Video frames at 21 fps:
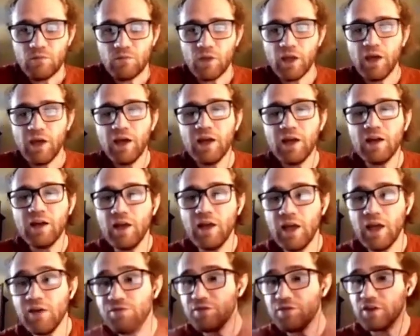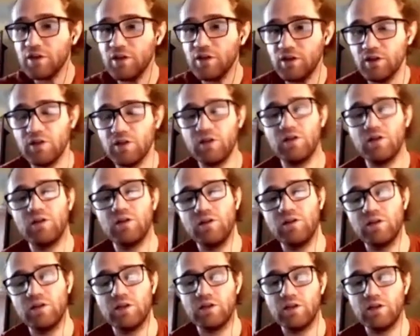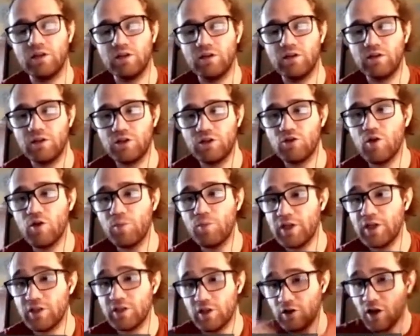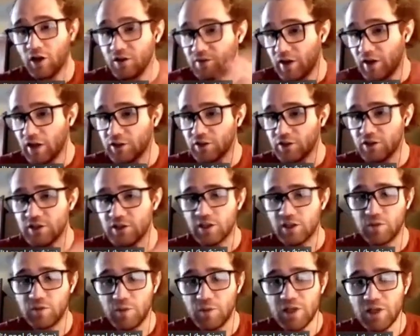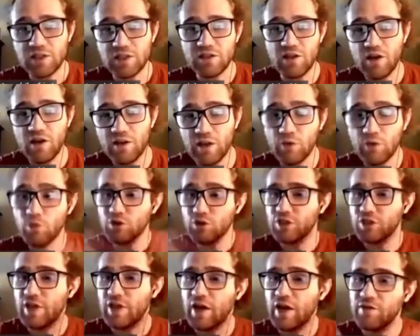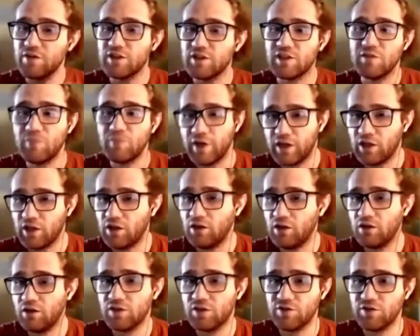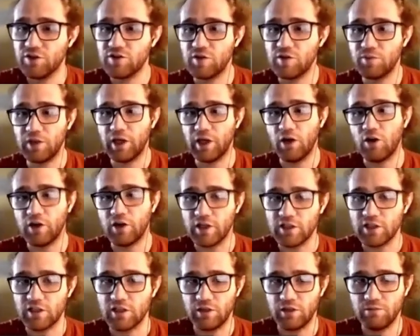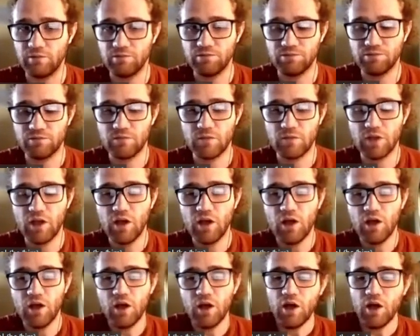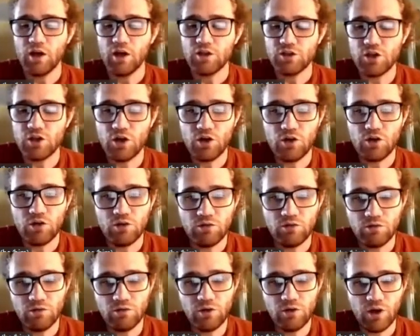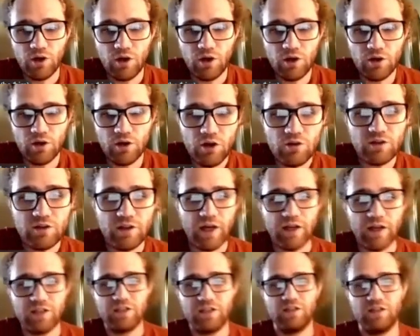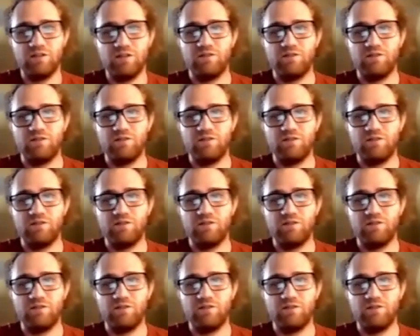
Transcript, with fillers: And if the, the, the two openings are not valid to distinct bits, then we'll just have the sum binding adversary play honestly. So note that